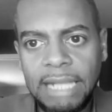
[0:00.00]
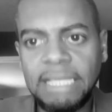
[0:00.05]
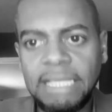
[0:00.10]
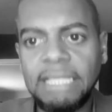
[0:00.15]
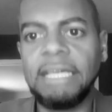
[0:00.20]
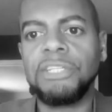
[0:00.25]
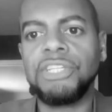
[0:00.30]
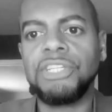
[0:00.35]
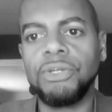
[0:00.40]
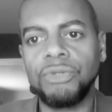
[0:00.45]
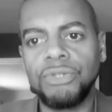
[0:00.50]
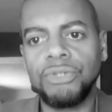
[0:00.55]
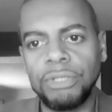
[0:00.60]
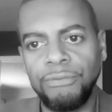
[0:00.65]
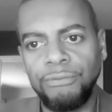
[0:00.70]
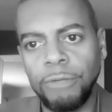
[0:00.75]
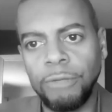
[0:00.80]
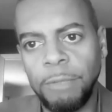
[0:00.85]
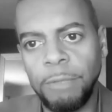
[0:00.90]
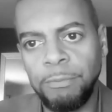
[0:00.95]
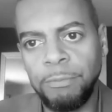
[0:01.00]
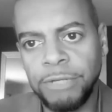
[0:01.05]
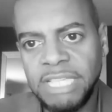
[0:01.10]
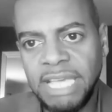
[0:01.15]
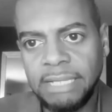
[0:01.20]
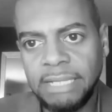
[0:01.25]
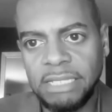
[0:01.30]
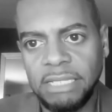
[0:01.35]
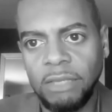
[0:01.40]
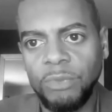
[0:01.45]
And then our children are fully
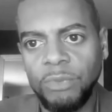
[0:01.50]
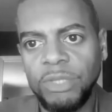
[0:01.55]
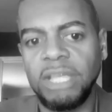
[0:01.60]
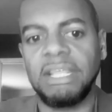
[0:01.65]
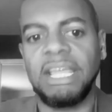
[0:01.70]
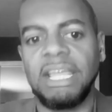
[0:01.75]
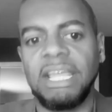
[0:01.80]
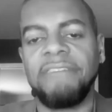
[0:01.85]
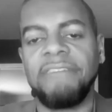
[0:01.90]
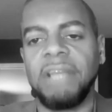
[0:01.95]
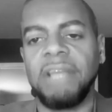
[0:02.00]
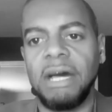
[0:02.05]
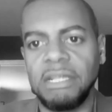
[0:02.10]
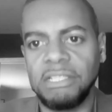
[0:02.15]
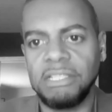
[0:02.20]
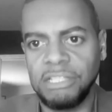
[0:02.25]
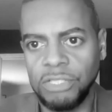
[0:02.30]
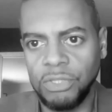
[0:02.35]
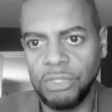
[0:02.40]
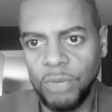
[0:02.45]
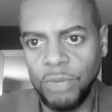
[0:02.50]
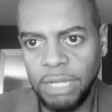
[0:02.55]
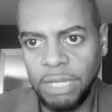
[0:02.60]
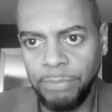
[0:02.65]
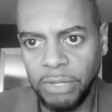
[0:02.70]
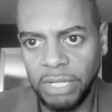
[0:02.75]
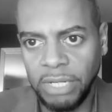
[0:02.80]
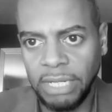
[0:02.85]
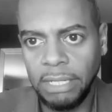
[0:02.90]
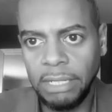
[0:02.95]
protected and we don't have to answer to
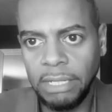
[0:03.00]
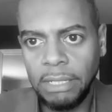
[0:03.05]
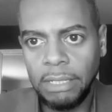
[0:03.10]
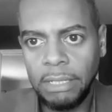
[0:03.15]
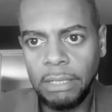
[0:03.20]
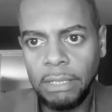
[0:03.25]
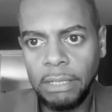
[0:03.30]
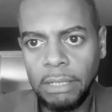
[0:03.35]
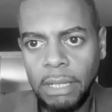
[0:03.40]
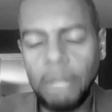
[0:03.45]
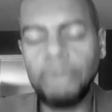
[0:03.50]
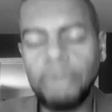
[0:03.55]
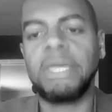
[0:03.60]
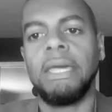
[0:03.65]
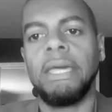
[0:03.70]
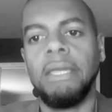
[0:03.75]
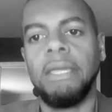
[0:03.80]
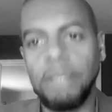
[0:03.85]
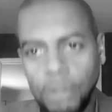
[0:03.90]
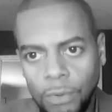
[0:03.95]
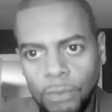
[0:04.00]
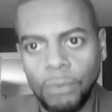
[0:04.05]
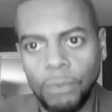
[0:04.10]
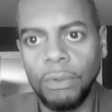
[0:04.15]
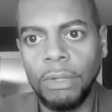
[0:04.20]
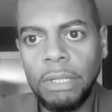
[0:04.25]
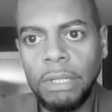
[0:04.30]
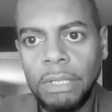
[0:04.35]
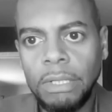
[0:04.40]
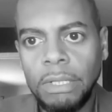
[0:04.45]
anybody. Okay,
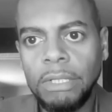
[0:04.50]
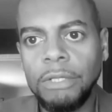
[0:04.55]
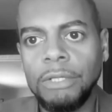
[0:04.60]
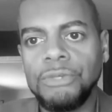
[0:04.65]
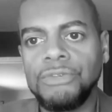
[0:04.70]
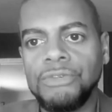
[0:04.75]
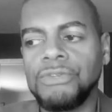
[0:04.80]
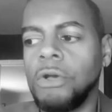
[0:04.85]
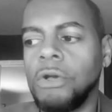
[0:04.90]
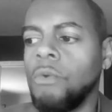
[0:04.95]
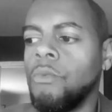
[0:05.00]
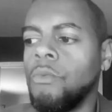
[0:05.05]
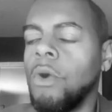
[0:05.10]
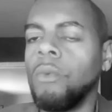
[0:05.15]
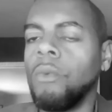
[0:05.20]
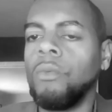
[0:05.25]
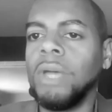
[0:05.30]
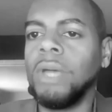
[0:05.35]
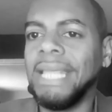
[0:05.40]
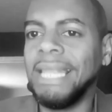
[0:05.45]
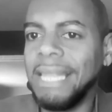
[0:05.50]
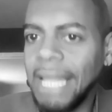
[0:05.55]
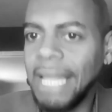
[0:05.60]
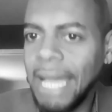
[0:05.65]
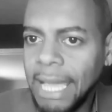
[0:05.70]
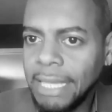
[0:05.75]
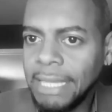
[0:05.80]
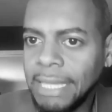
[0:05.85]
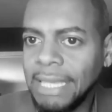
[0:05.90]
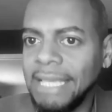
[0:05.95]
cool. So what we
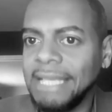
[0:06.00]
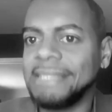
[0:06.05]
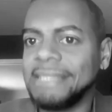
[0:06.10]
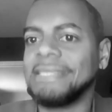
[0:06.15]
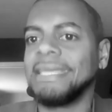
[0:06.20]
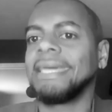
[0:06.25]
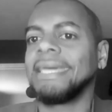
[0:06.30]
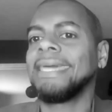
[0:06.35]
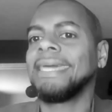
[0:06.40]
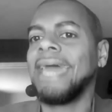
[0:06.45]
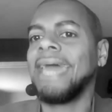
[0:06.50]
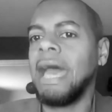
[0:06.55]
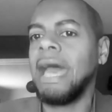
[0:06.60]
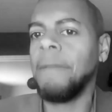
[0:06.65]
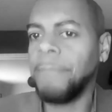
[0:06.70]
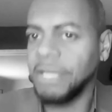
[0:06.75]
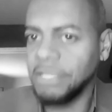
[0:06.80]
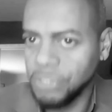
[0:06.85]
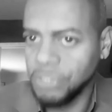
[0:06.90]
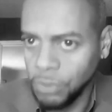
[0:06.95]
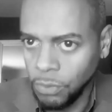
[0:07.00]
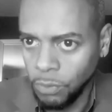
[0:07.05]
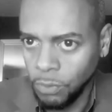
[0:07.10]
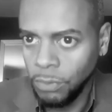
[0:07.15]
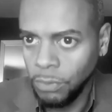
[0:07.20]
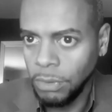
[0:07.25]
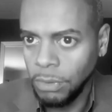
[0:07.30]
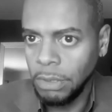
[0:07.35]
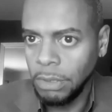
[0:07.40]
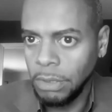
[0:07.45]
lack is the
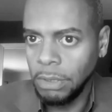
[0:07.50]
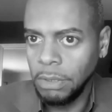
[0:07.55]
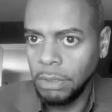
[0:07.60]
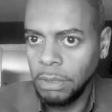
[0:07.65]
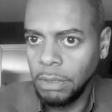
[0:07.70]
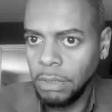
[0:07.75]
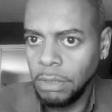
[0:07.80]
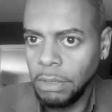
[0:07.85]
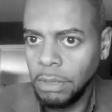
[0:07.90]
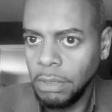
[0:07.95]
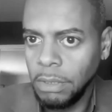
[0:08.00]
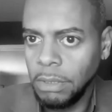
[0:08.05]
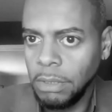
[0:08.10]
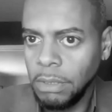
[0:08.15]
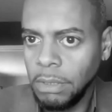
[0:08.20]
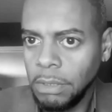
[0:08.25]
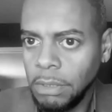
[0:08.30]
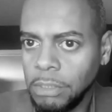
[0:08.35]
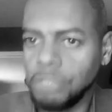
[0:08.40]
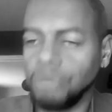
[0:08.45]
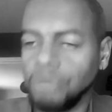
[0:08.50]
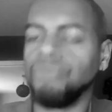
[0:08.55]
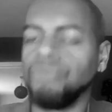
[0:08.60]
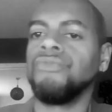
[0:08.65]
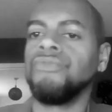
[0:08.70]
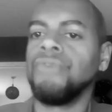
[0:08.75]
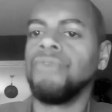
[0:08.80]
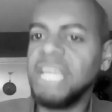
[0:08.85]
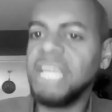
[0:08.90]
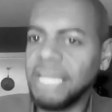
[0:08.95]
capital to
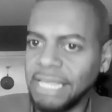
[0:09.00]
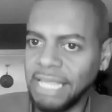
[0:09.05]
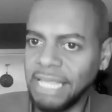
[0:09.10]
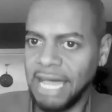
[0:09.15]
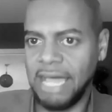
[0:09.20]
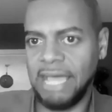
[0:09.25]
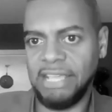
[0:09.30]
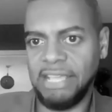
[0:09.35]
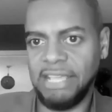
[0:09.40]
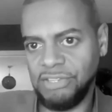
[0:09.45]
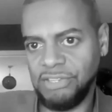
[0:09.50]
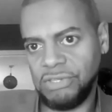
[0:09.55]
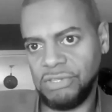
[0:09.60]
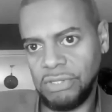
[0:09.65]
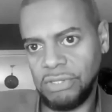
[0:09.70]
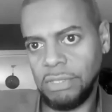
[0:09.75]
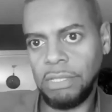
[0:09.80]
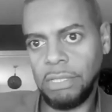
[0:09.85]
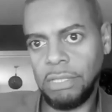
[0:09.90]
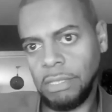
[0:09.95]
realize